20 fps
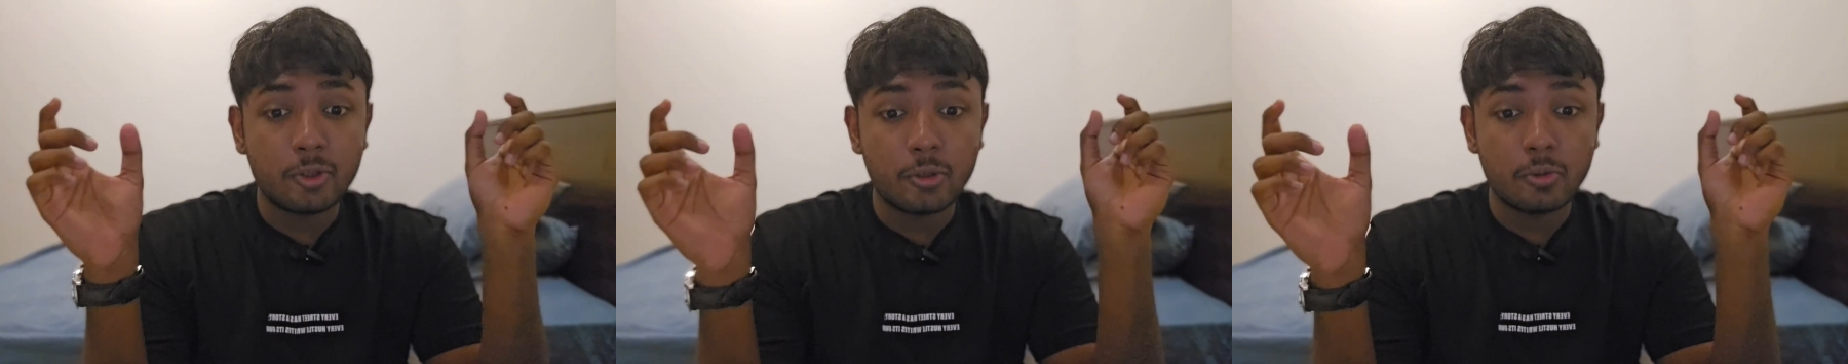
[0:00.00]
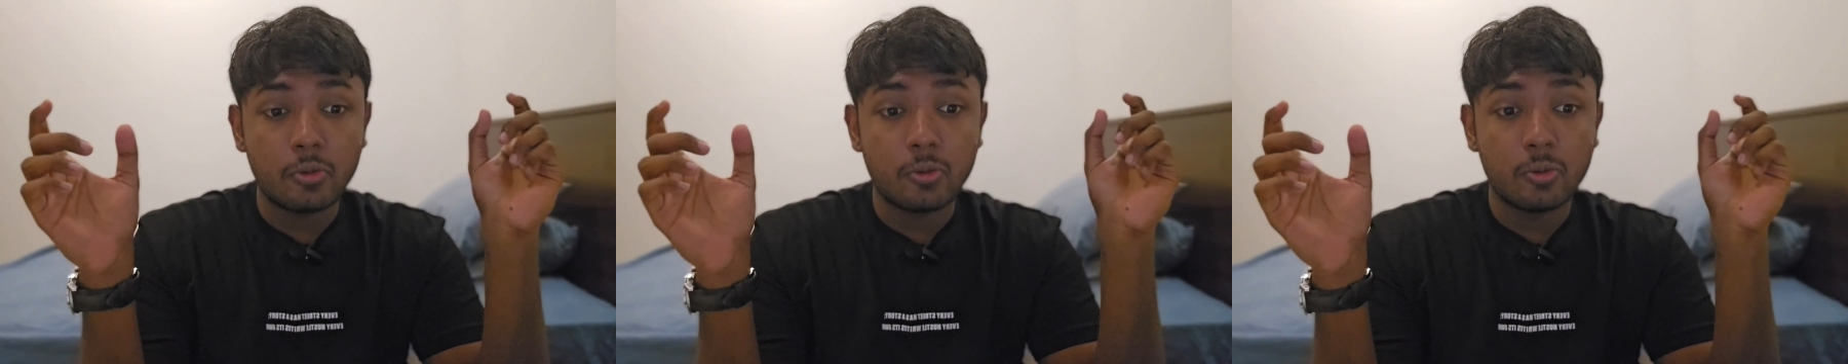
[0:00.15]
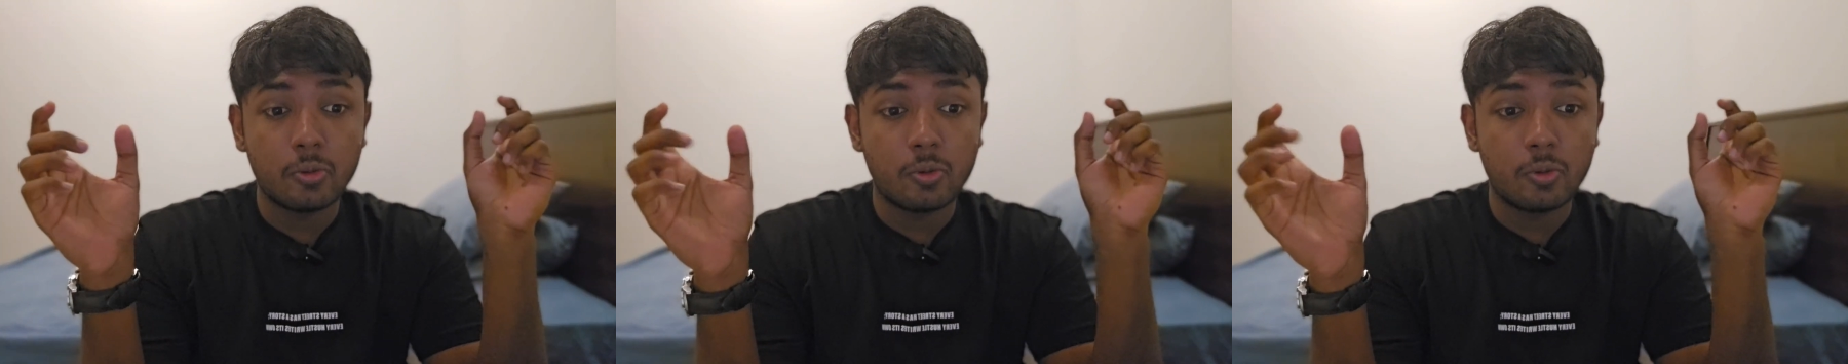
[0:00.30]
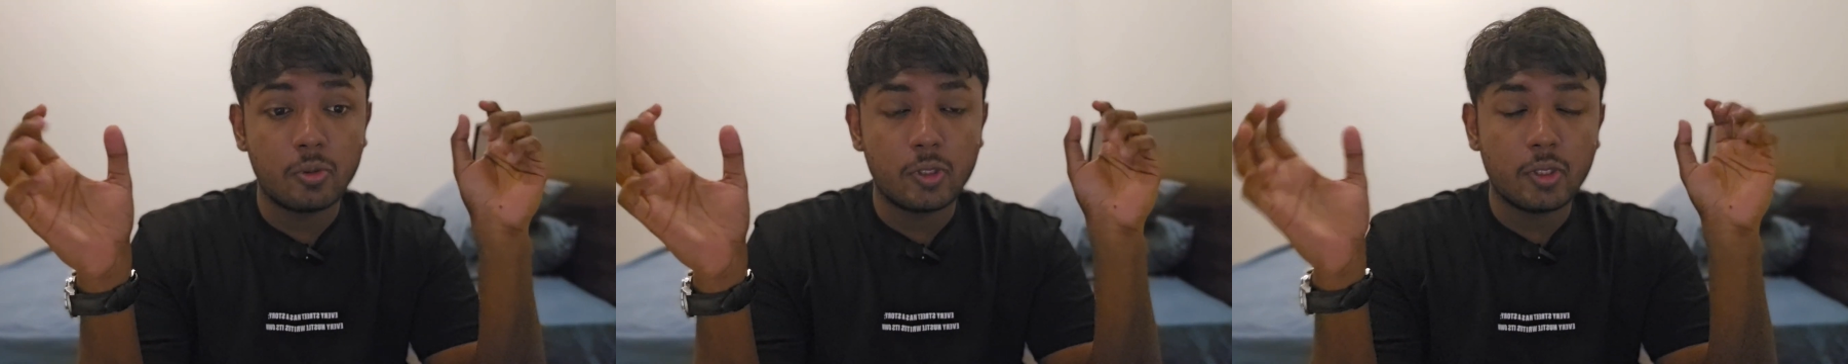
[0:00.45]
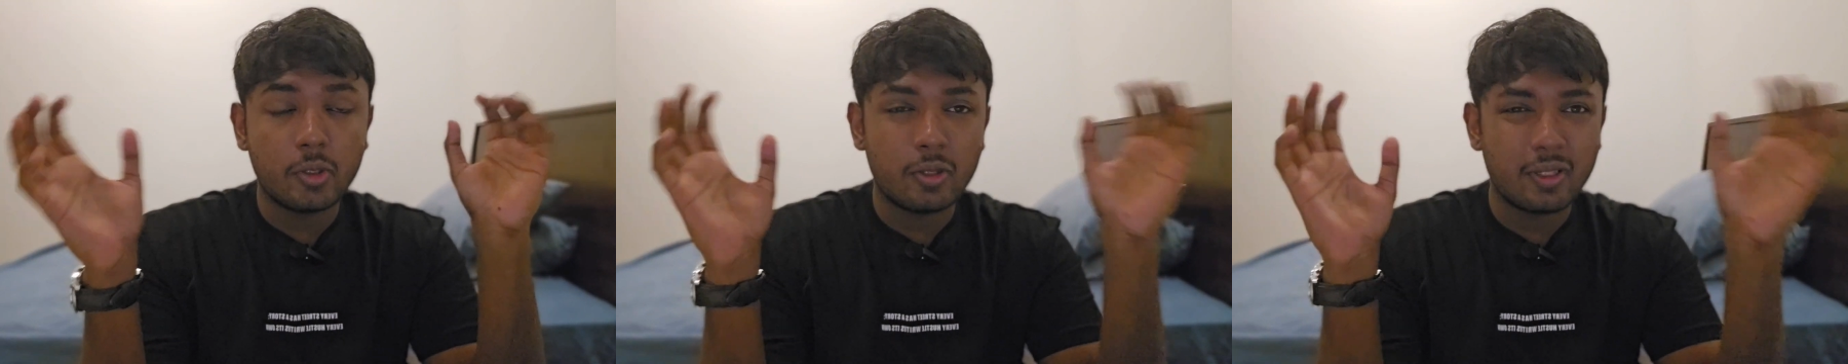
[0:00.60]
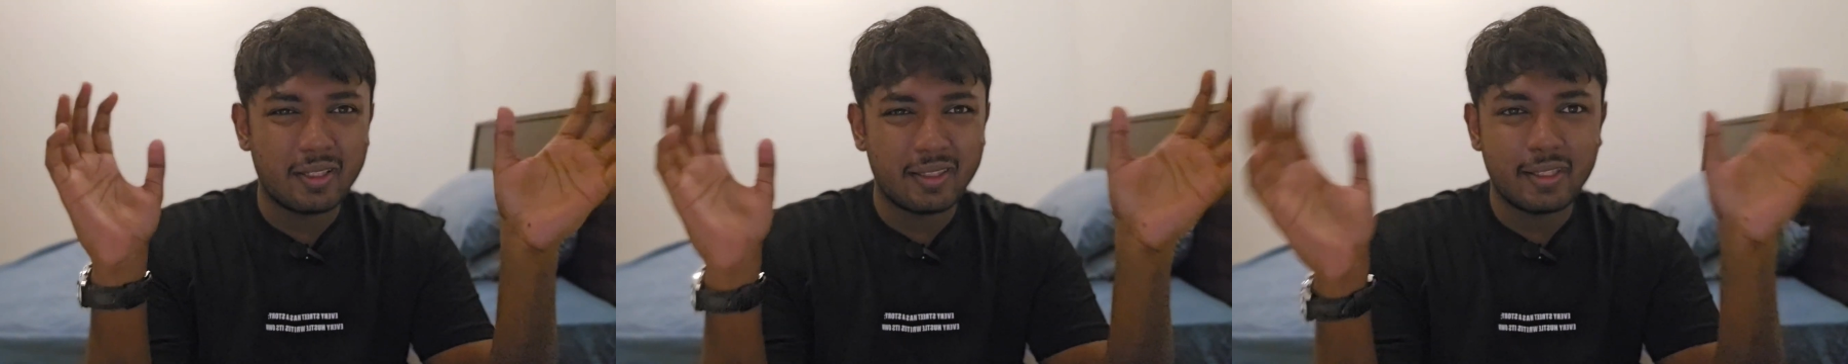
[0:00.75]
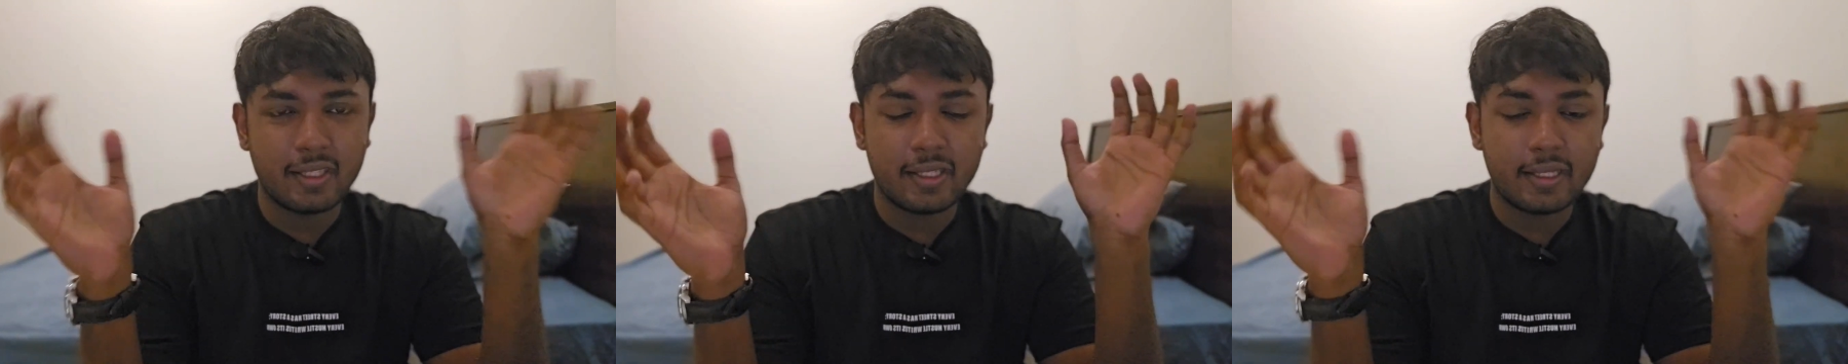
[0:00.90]

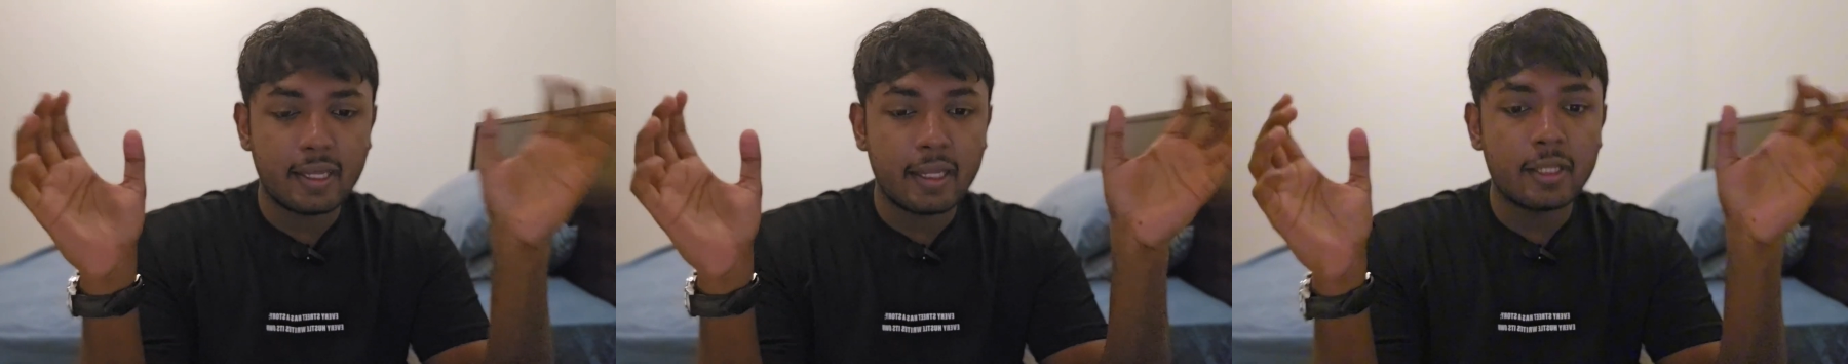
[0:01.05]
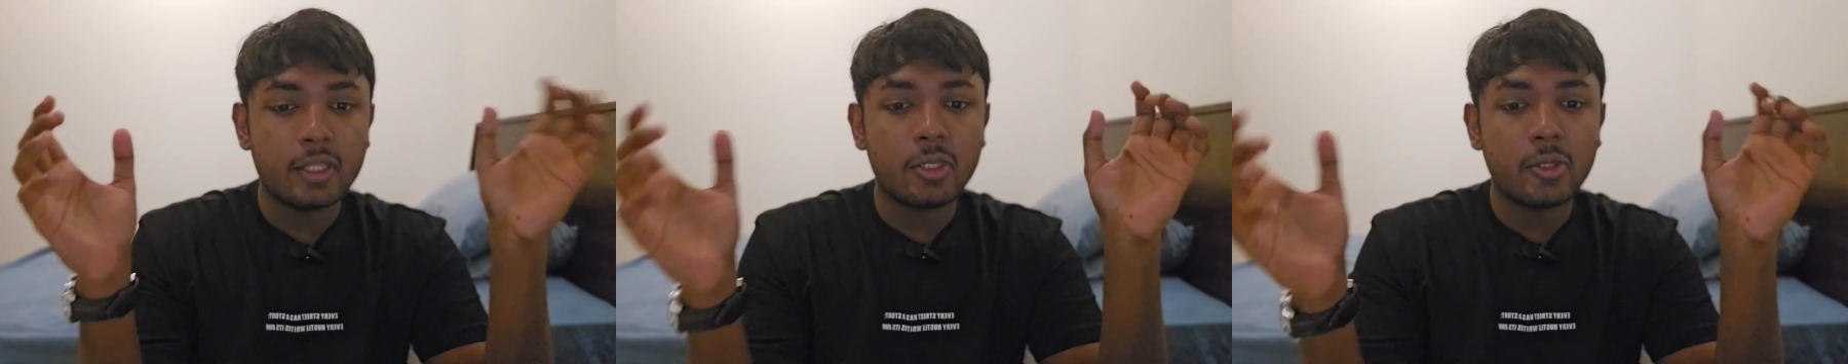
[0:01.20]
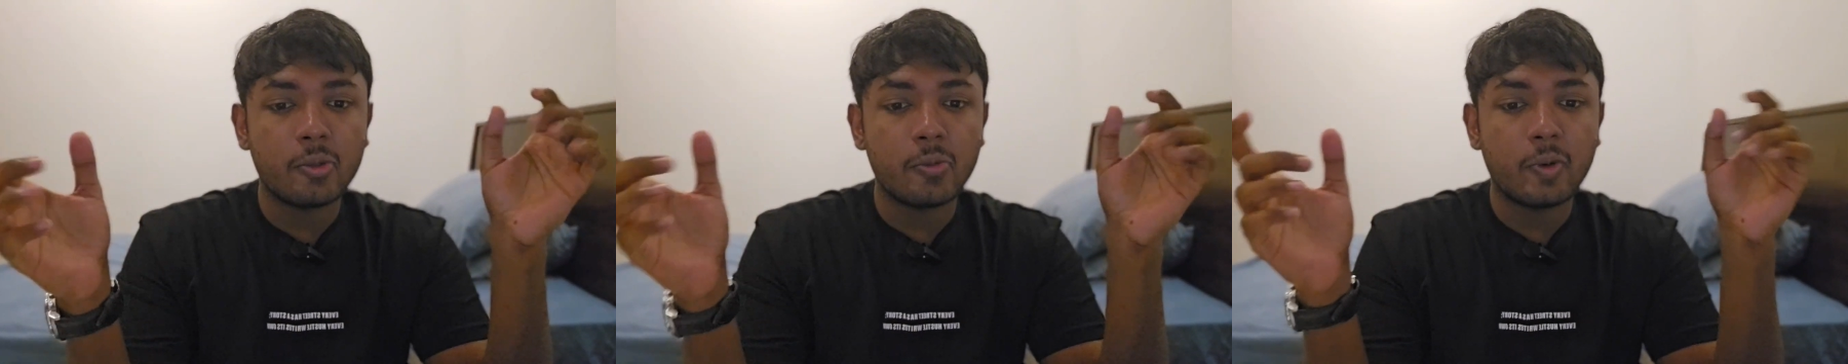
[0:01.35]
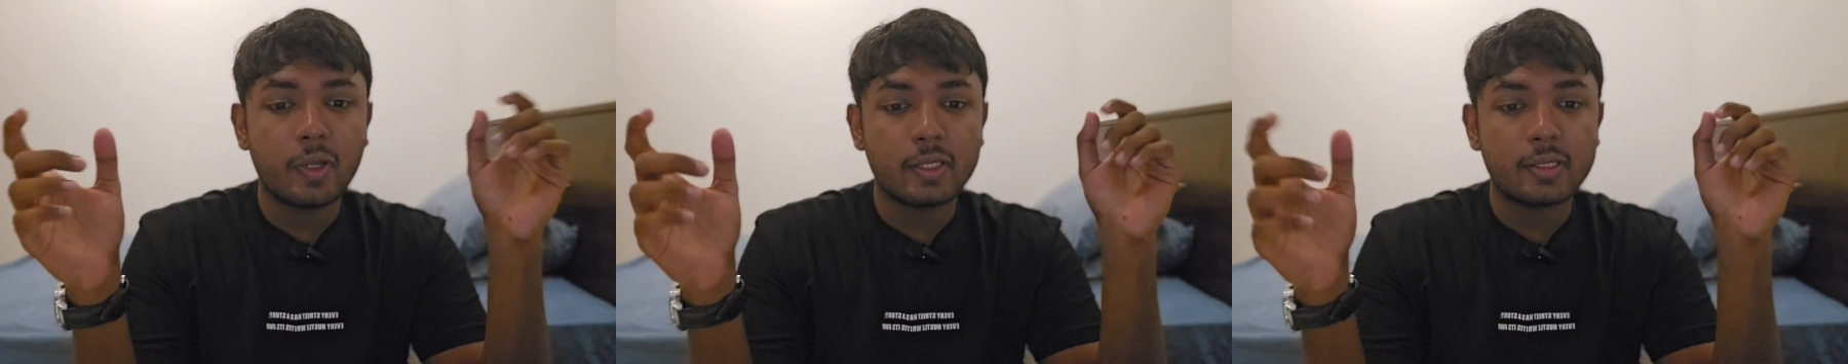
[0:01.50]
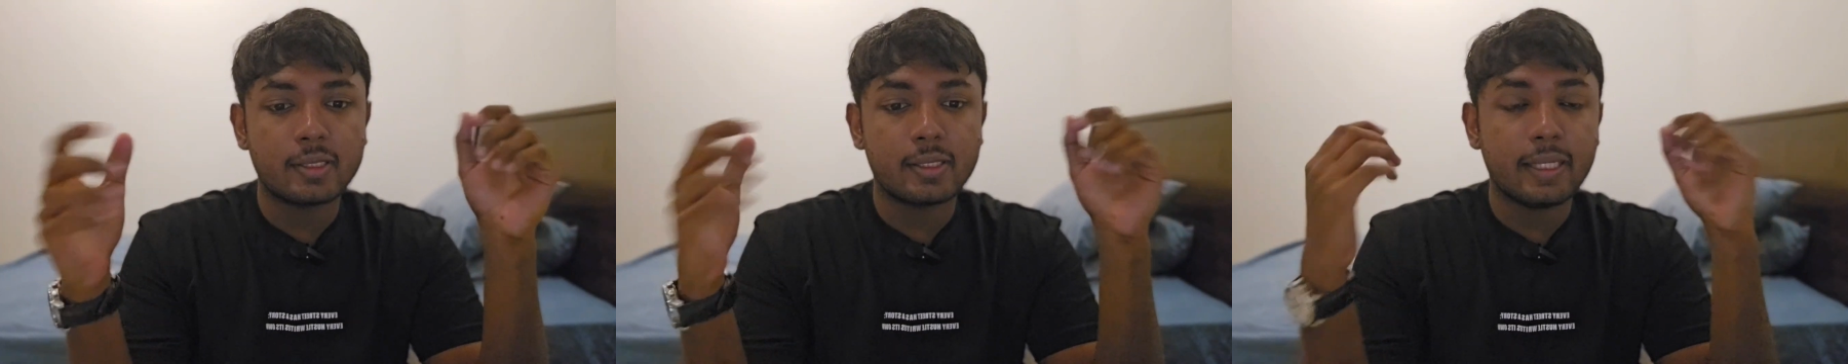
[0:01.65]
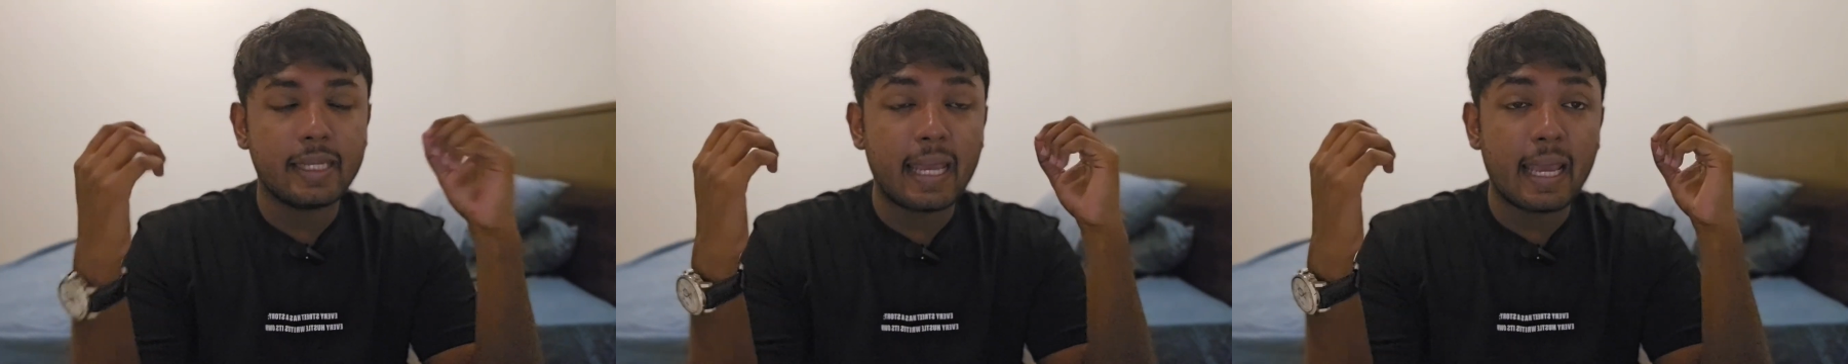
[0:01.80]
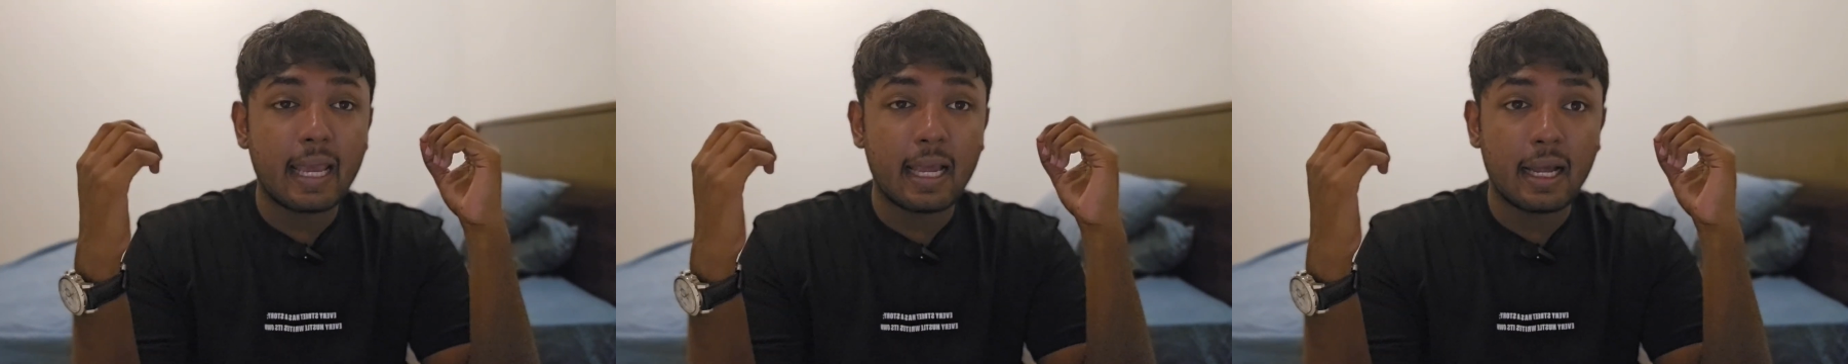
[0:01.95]

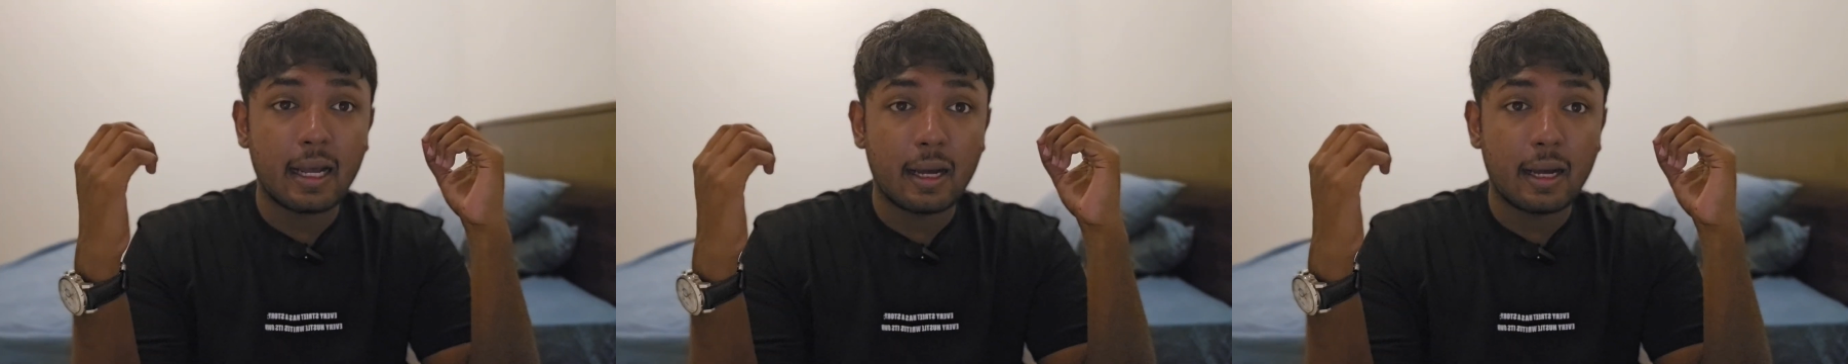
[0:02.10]
USD